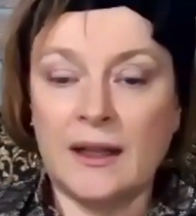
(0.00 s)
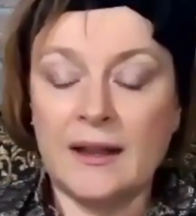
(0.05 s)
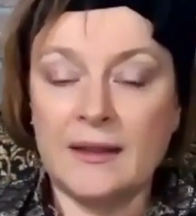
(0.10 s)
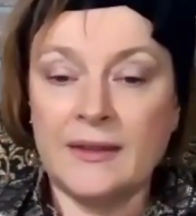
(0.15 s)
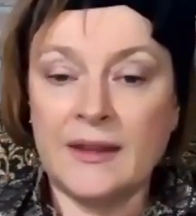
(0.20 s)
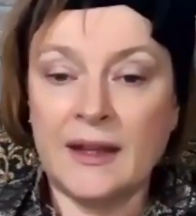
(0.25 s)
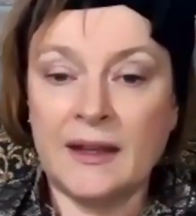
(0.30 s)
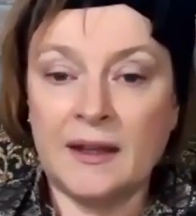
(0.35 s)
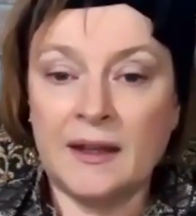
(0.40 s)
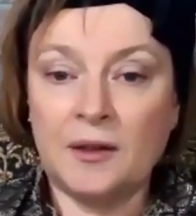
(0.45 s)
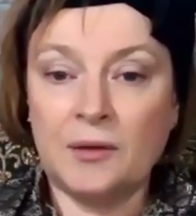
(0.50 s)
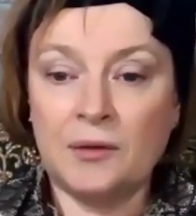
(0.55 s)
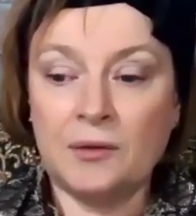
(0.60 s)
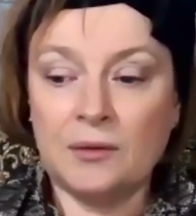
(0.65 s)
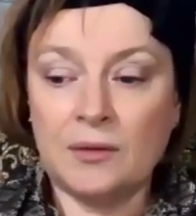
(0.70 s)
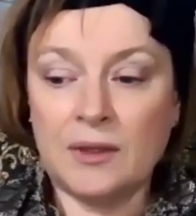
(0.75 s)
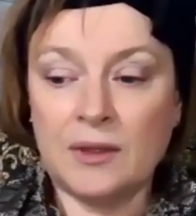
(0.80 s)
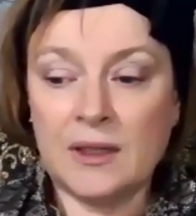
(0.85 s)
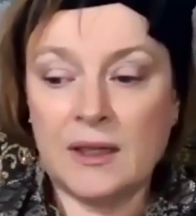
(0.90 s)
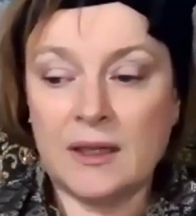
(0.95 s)
Now,
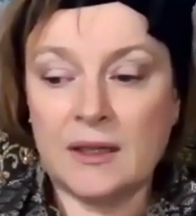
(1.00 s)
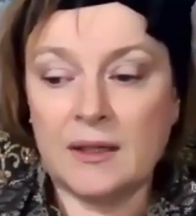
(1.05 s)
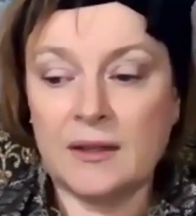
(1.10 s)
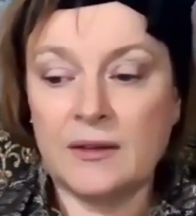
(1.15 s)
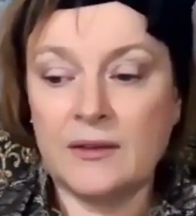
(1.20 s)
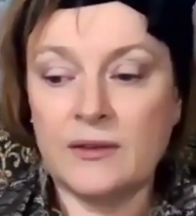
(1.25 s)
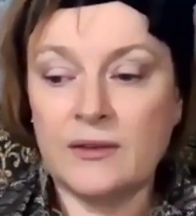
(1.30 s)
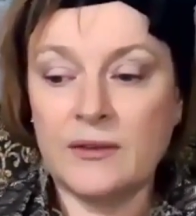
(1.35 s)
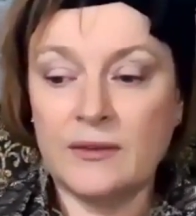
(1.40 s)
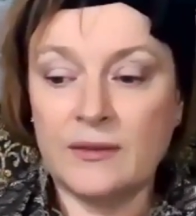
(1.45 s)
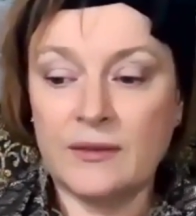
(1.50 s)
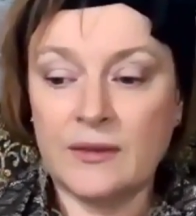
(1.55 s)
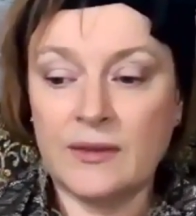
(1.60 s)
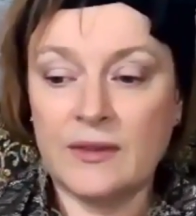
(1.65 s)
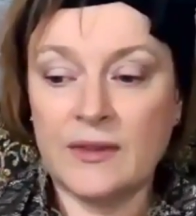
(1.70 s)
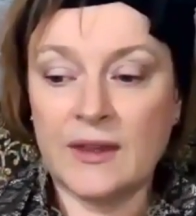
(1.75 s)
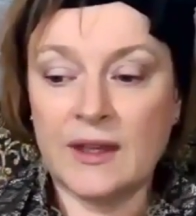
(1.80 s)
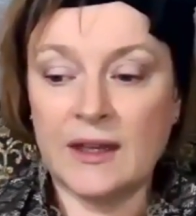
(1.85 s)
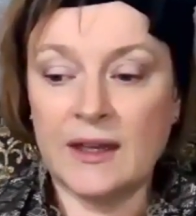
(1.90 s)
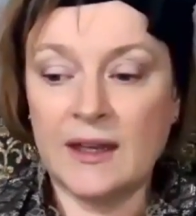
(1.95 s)

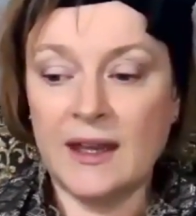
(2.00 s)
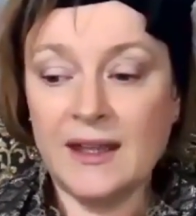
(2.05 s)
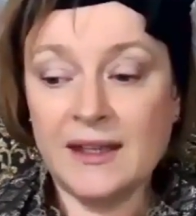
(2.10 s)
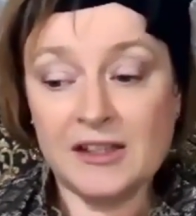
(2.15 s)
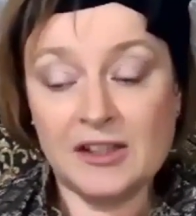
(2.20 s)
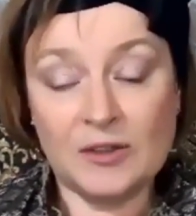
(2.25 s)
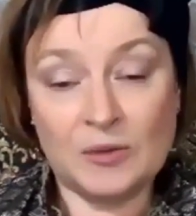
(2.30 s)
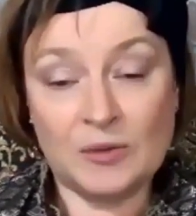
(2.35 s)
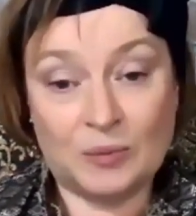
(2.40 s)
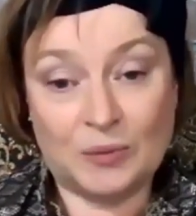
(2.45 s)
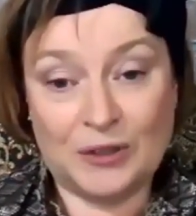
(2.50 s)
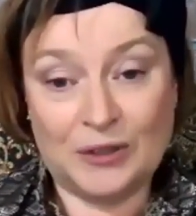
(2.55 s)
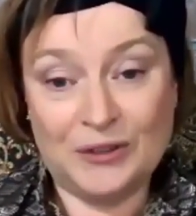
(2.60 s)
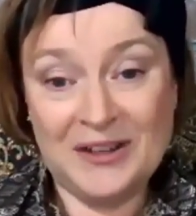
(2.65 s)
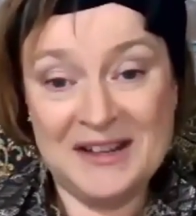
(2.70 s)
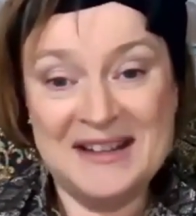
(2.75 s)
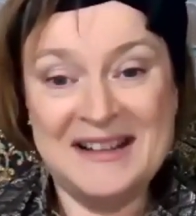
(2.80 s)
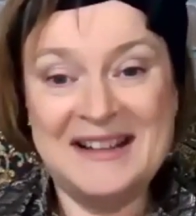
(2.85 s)
the next one,